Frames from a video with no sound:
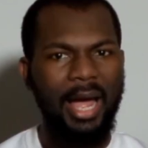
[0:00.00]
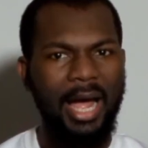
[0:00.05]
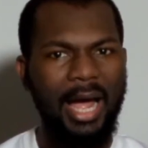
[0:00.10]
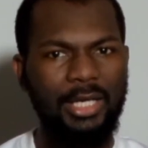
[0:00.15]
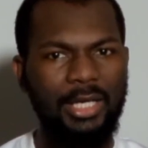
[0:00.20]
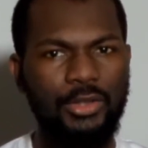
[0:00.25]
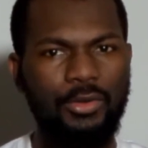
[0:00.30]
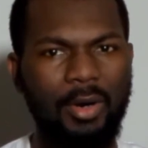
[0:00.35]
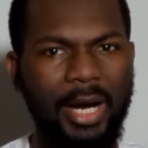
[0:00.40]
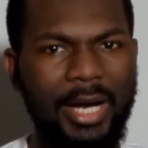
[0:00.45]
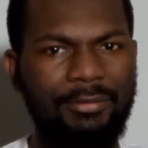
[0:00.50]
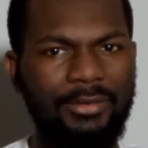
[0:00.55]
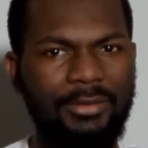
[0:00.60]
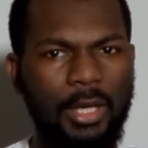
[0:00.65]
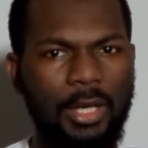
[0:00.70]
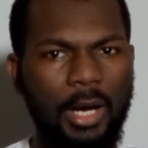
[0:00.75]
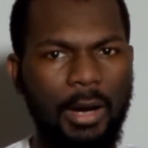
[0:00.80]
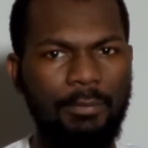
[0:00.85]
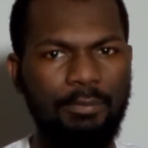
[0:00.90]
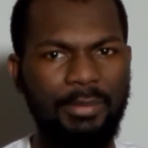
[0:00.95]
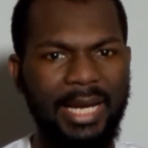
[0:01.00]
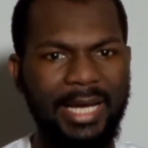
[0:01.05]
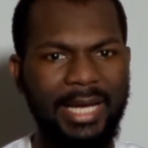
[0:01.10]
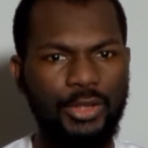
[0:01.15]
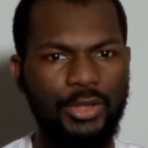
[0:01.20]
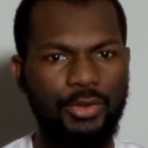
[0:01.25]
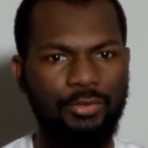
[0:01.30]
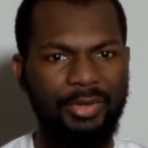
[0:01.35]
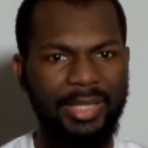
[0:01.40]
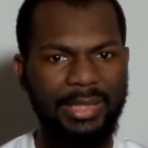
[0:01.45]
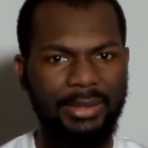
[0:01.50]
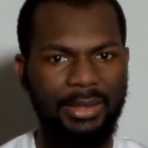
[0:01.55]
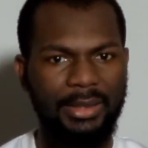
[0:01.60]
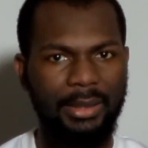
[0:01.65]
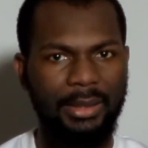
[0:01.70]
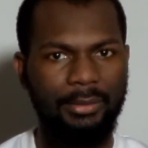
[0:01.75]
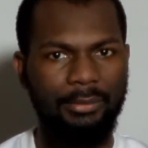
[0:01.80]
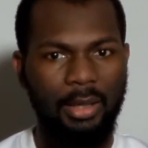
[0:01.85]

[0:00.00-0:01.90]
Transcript: and drives complex reasoning.